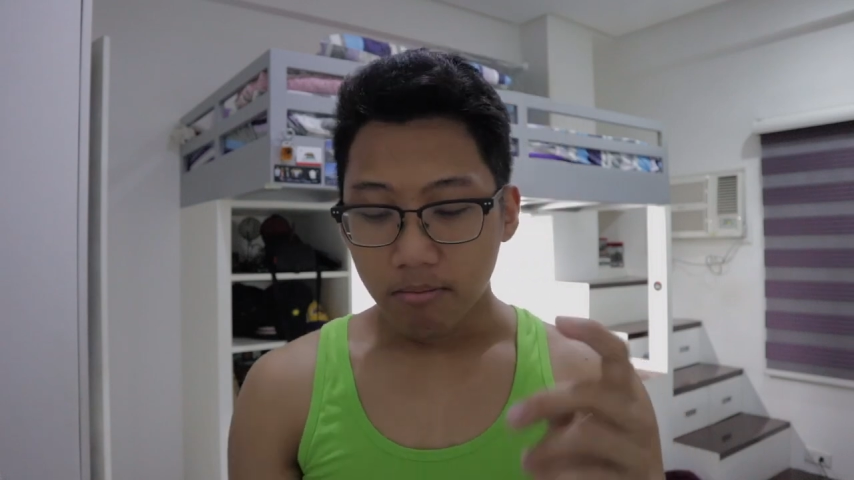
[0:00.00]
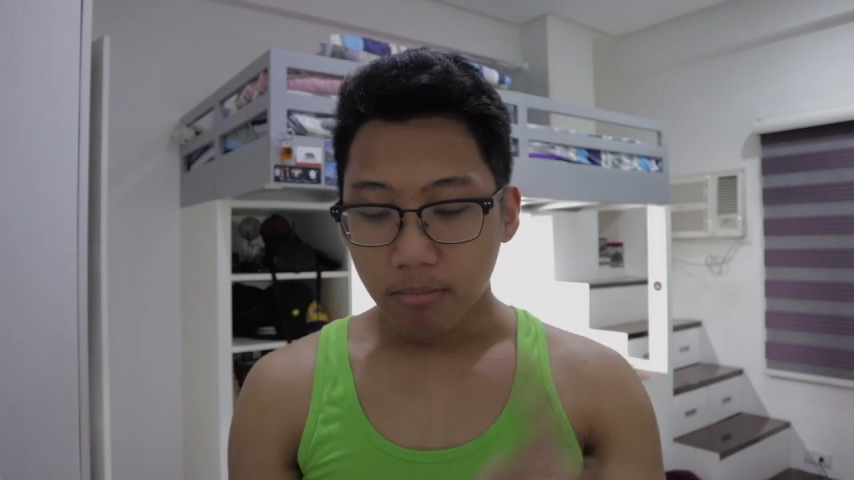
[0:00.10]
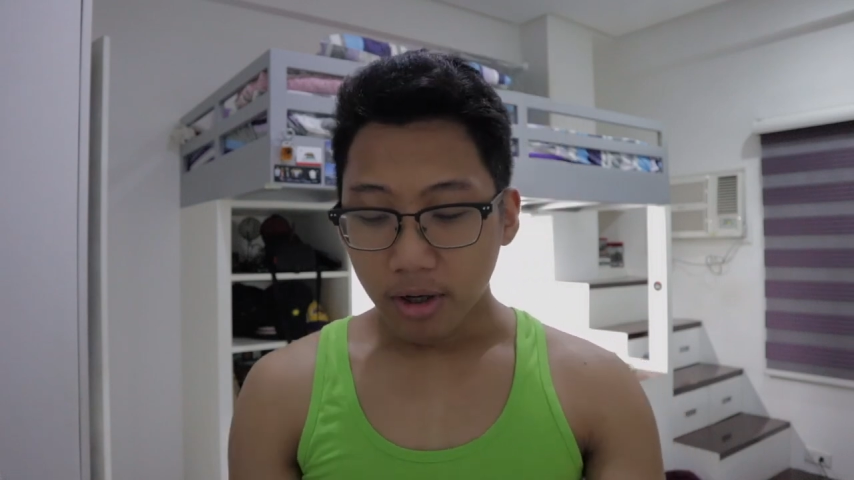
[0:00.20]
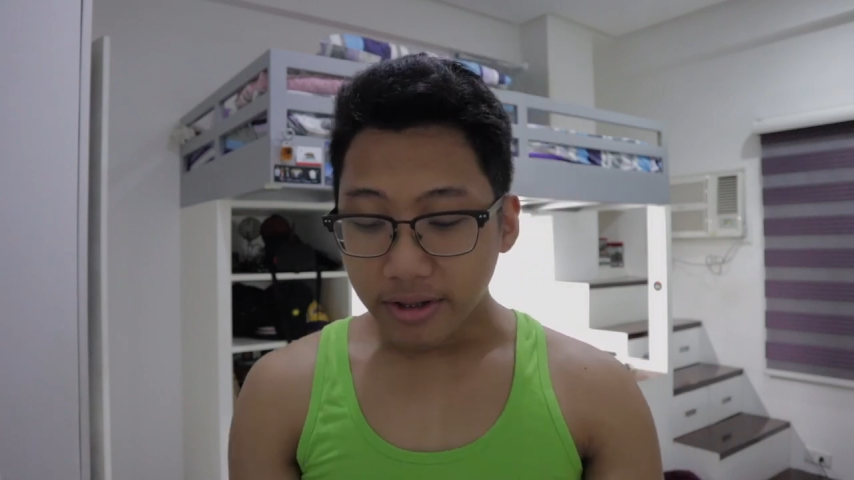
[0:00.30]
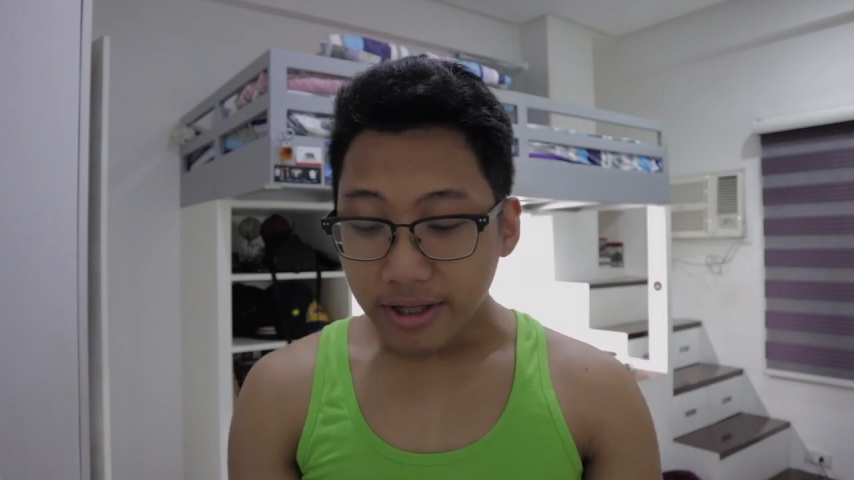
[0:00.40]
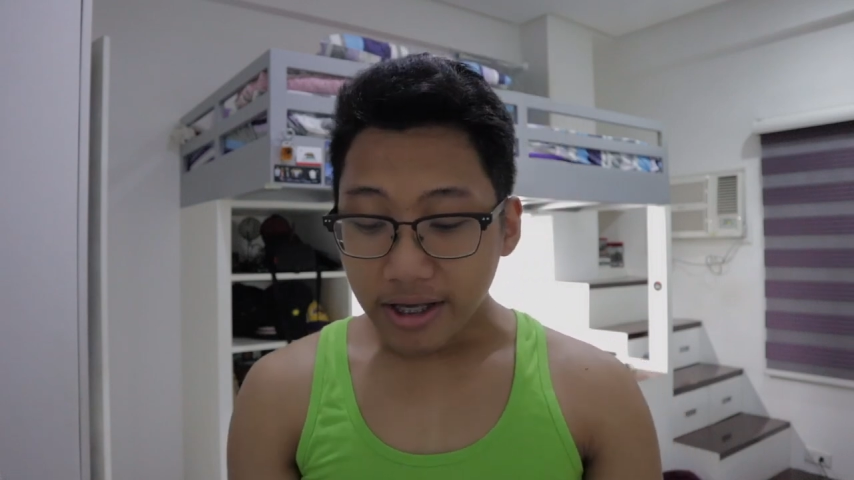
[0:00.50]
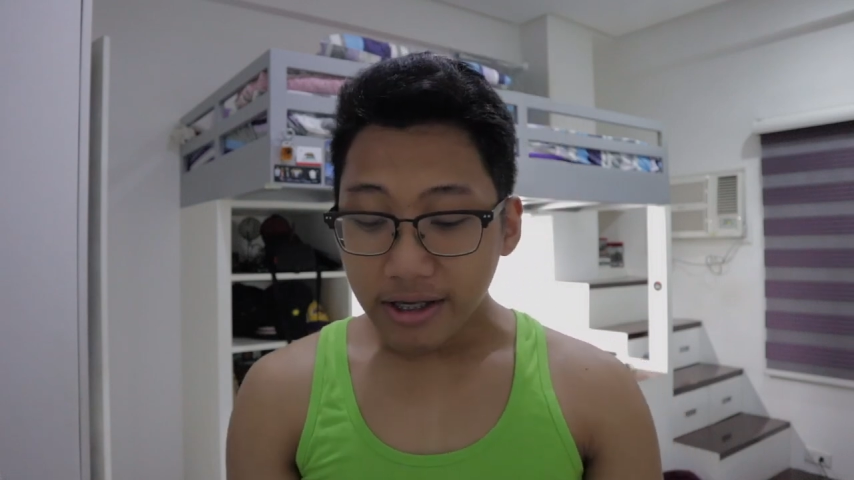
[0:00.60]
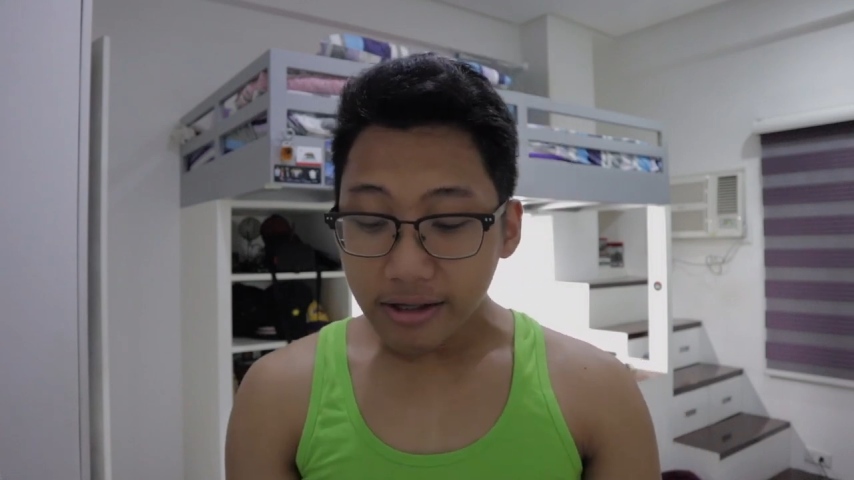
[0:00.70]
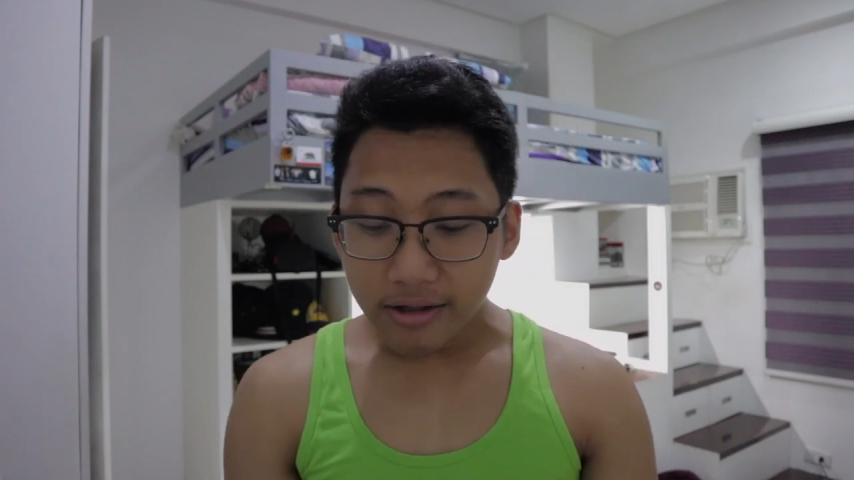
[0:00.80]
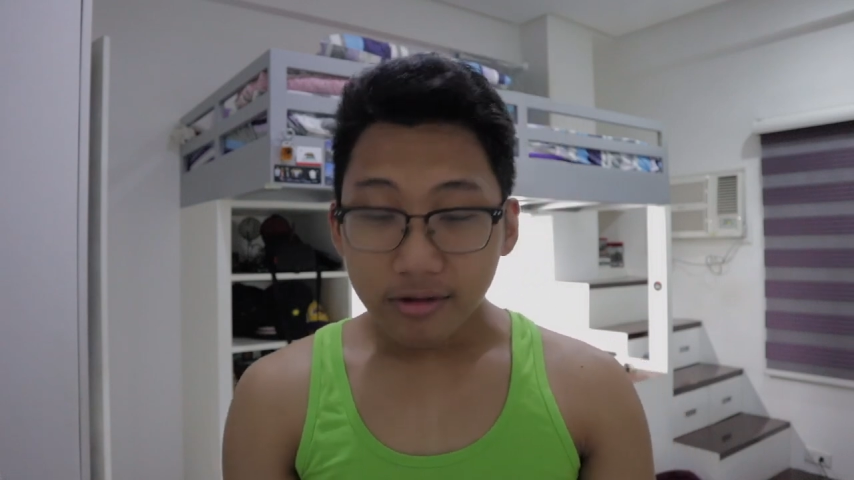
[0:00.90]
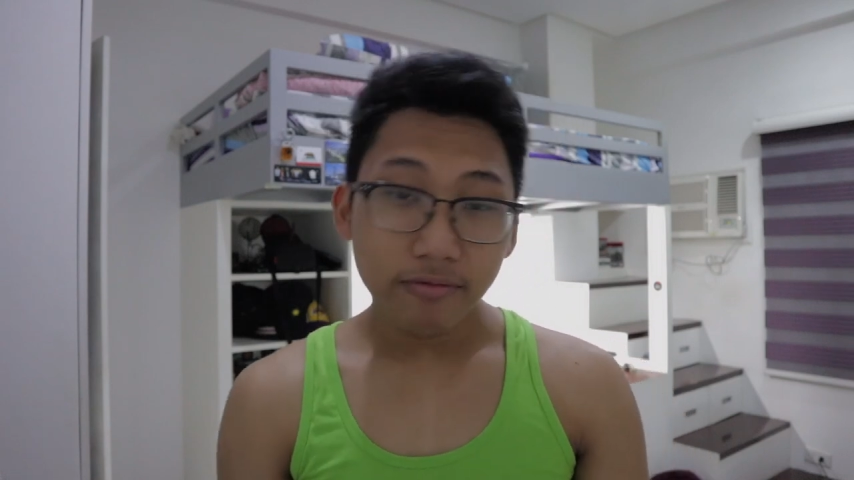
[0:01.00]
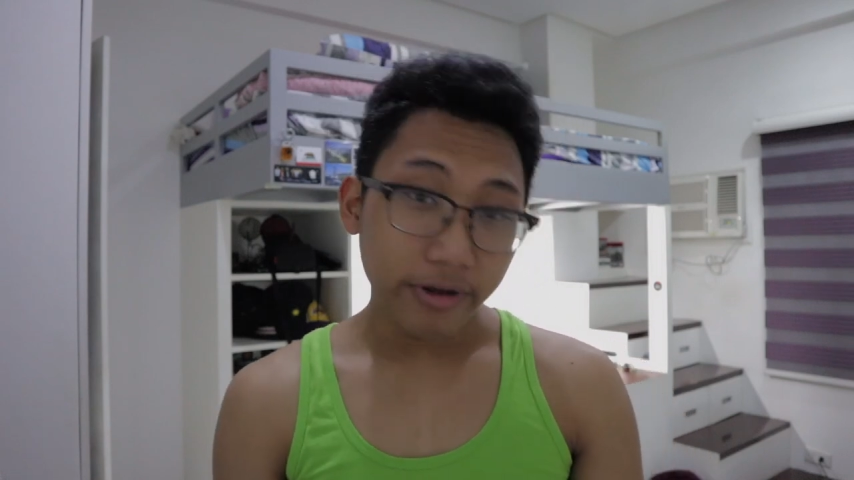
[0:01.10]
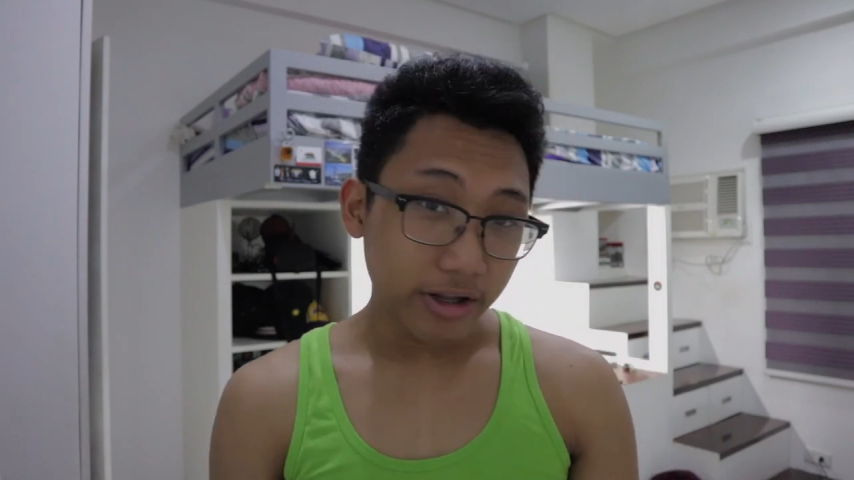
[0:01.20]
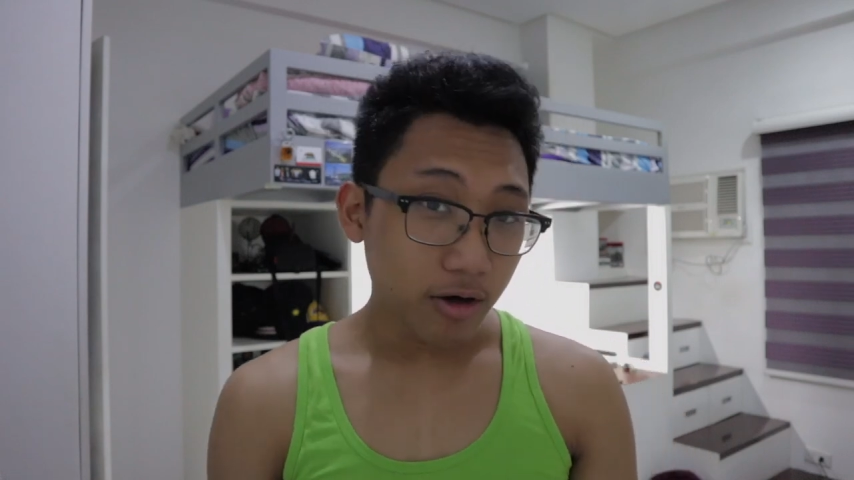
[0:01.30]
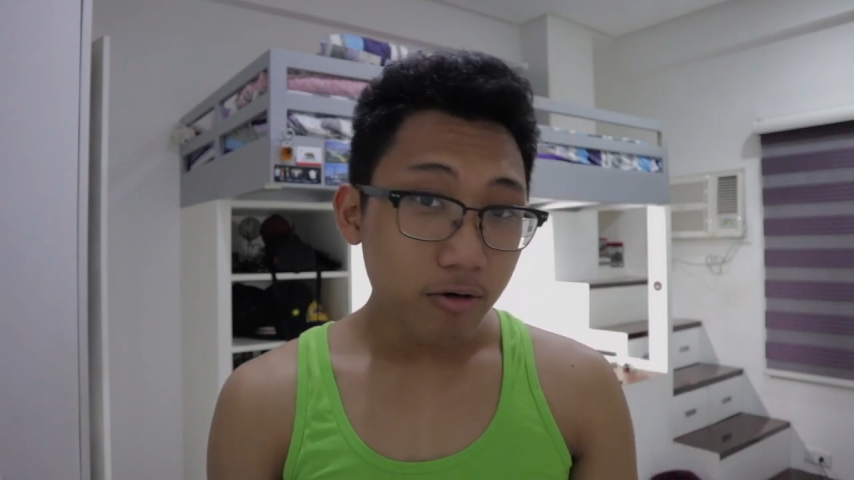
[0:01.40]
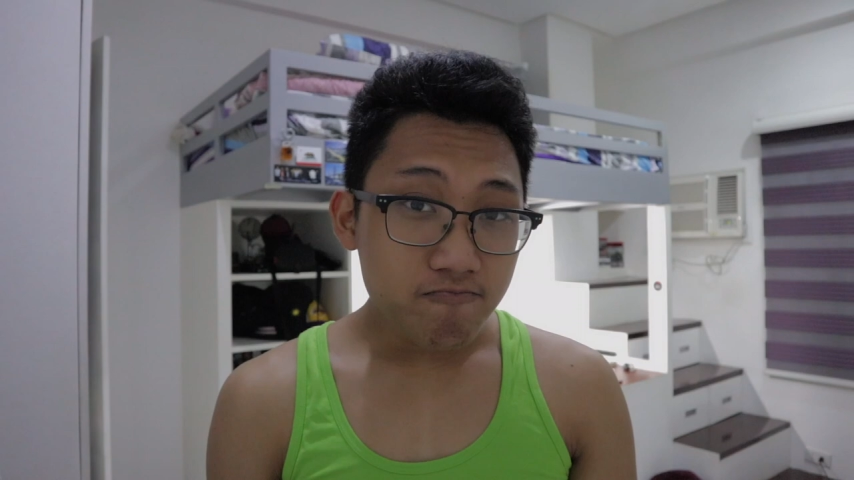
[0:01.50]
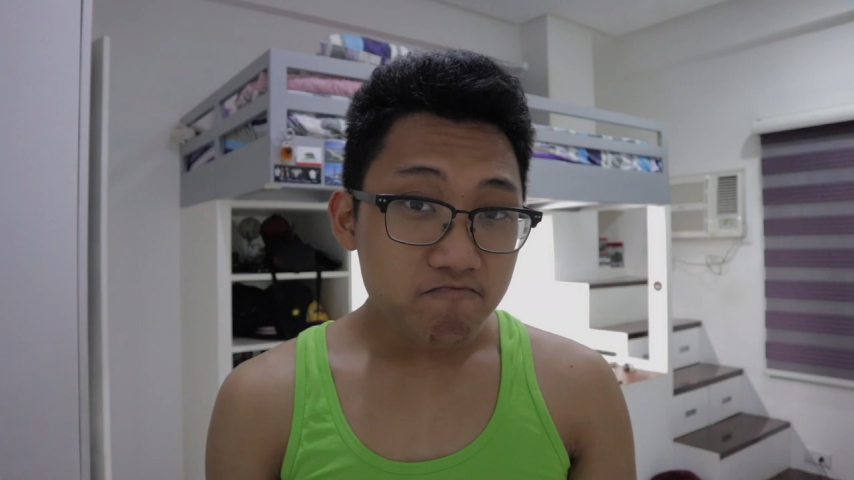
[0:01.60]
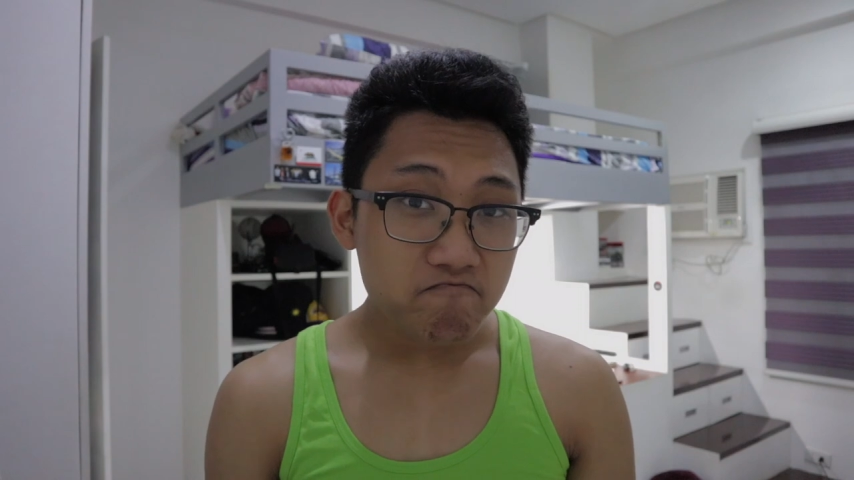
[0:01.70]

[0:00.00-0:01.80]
Monday video,